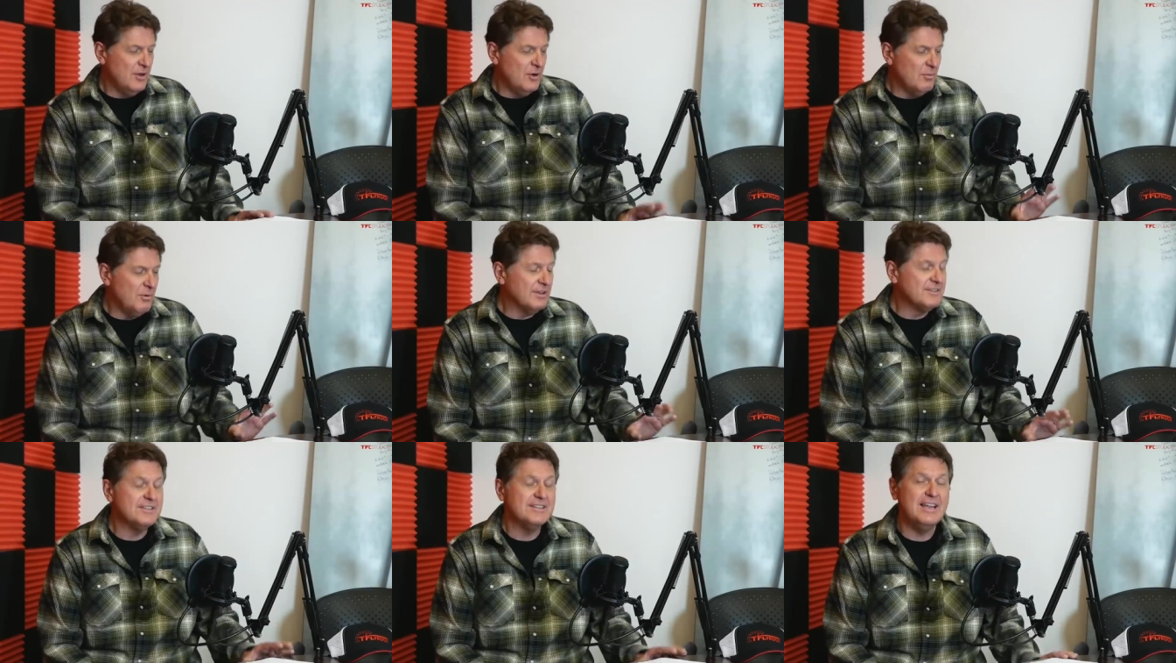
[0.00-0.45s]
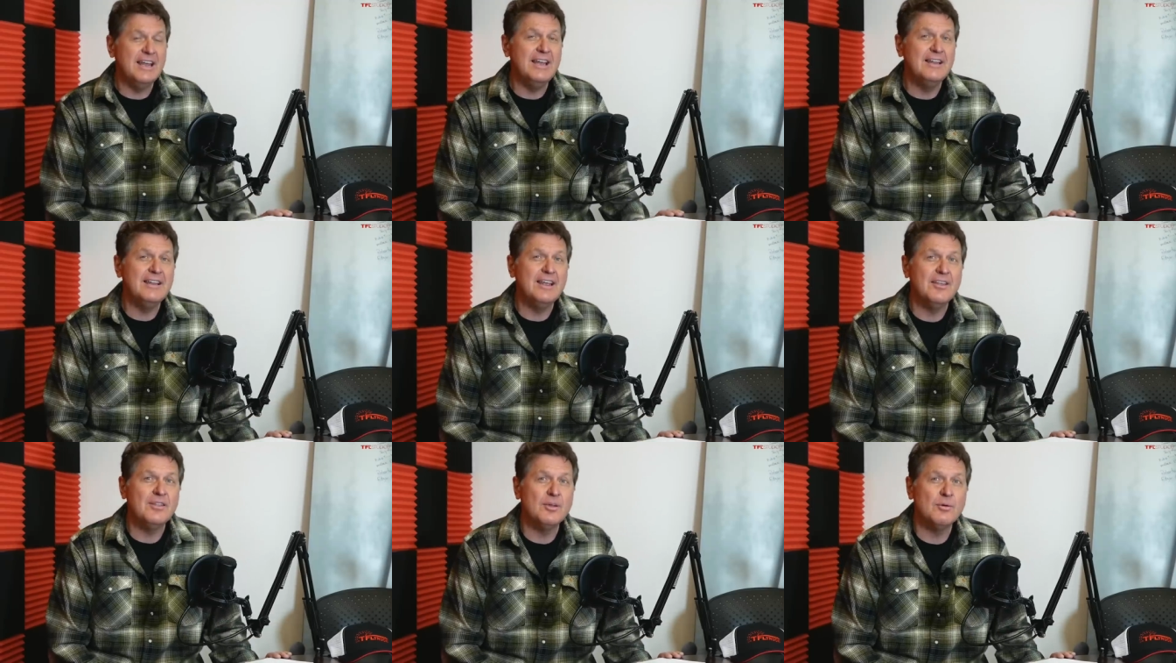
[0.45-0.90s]
Well, today,
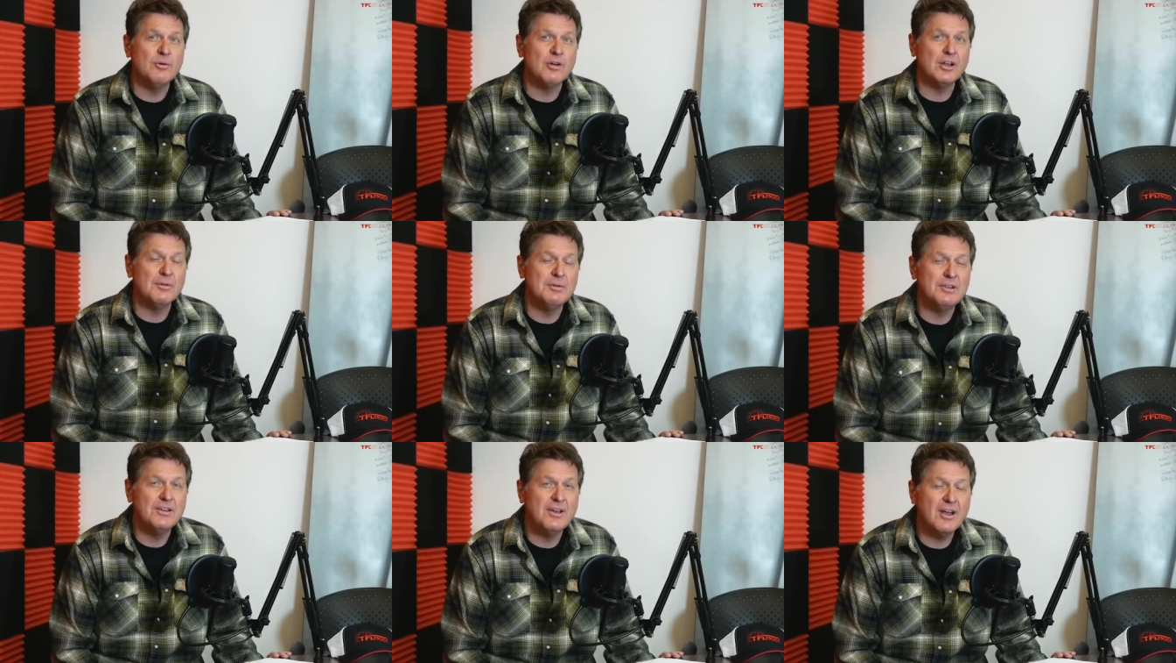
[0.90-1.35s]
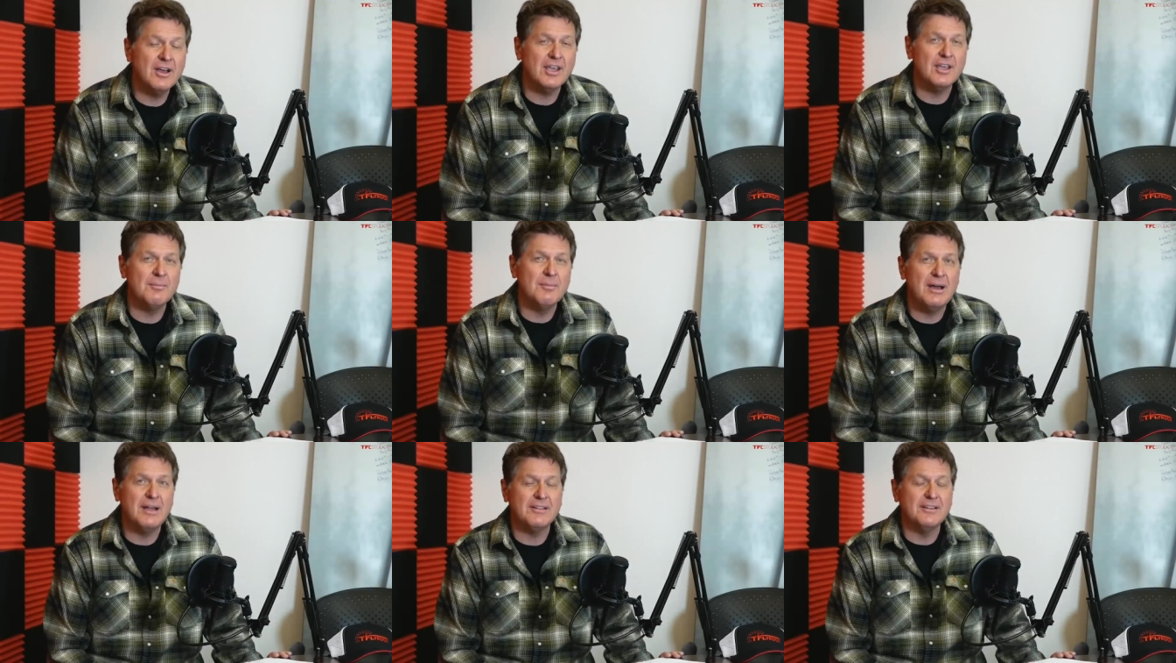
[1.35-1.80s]
Nathan, we're going to be
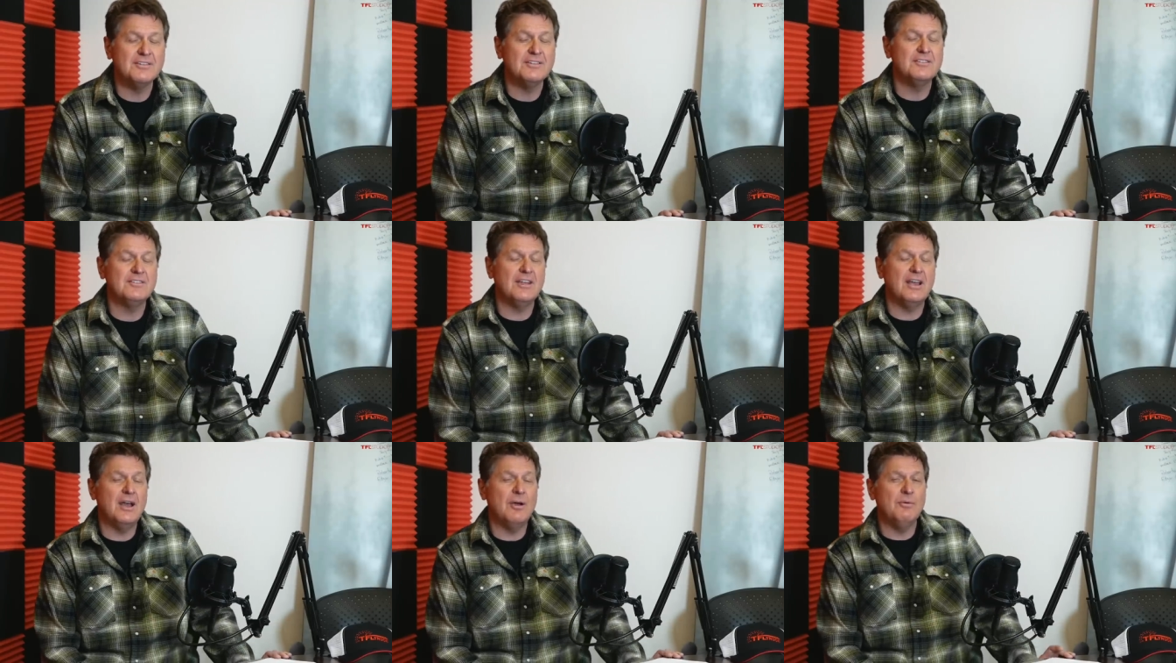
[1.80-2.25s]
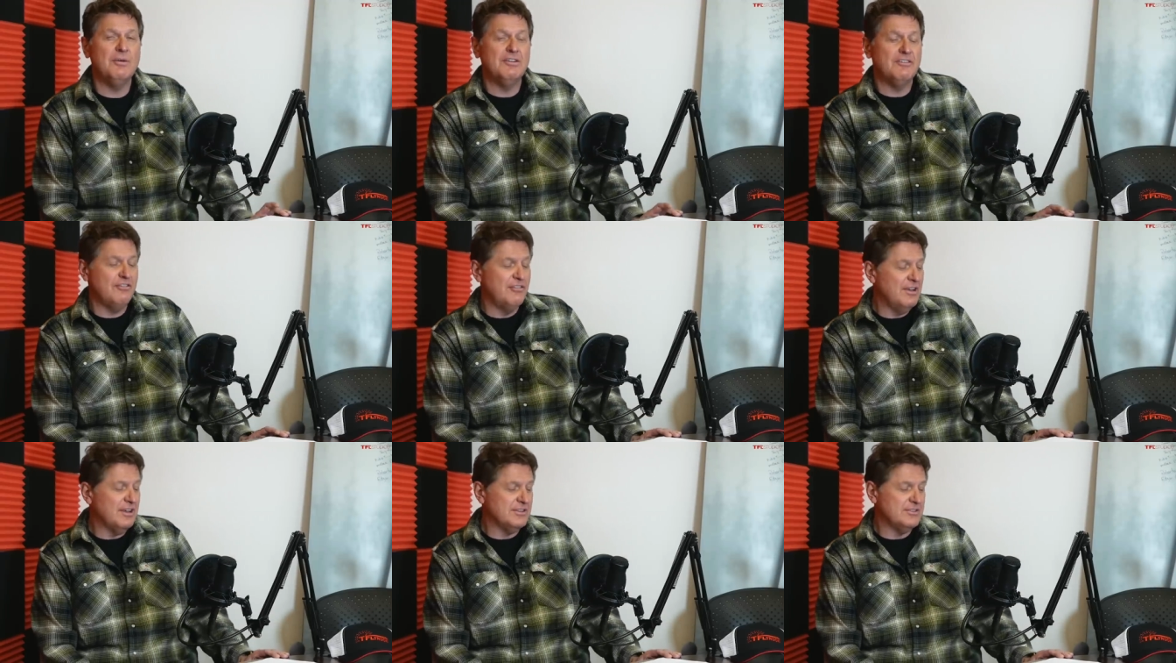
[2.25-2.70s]
talking about this is how
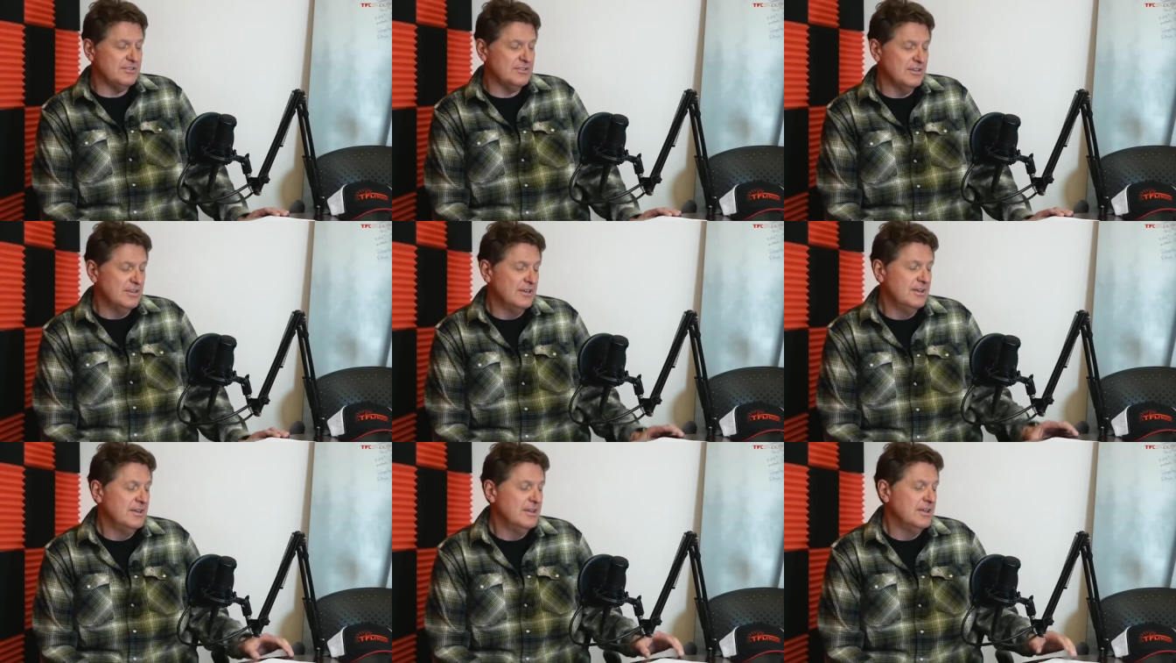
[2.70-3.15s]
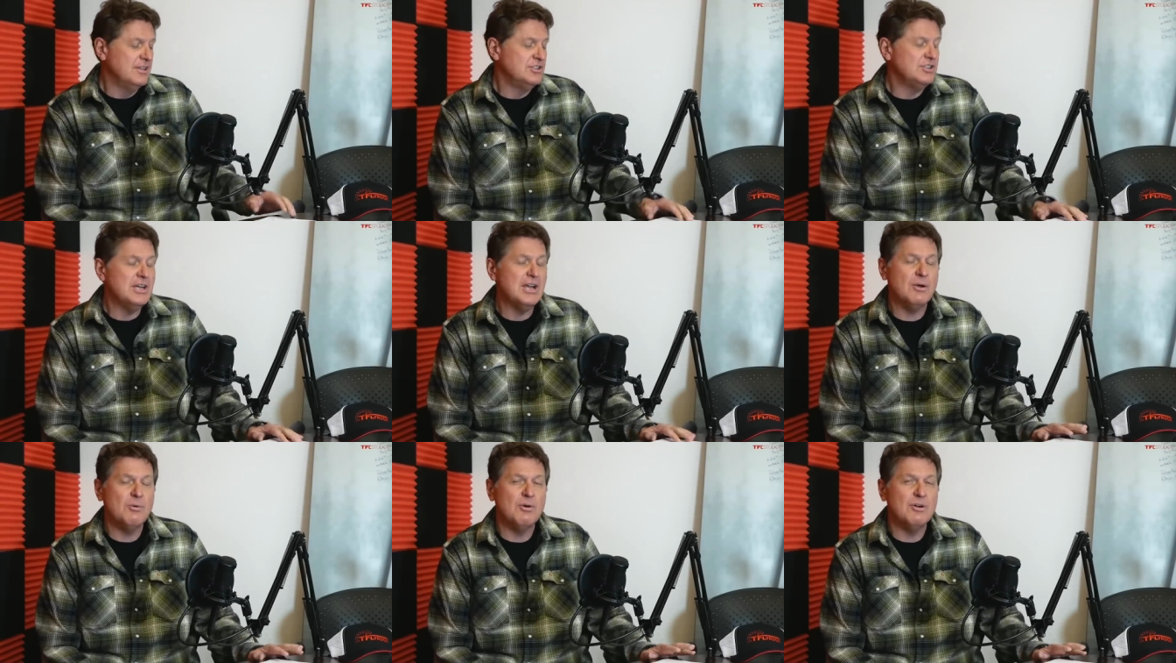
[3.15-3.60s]
we'd fix
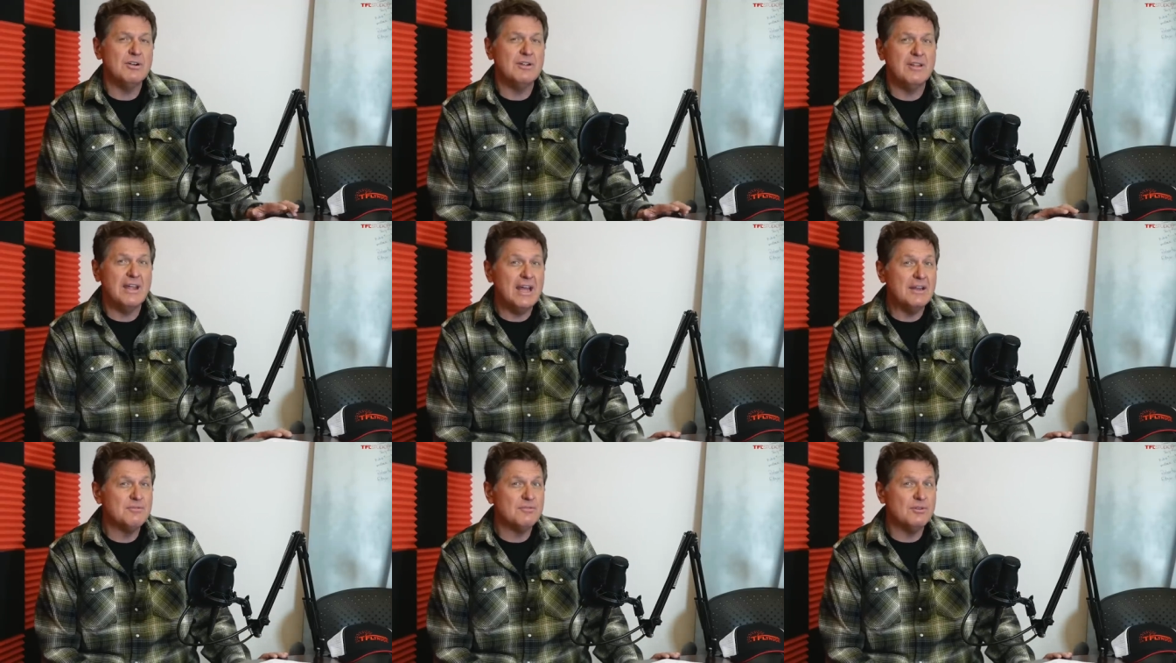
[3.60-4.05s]
Jaguar Land